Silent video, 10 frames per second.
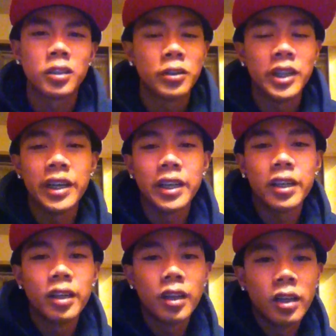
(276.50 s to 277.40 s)
and created,
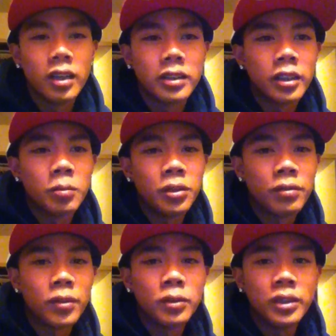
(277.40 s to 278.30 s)
it's going to put your
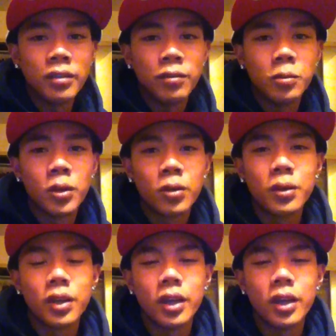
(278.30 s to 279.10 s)
phone in DFU mode.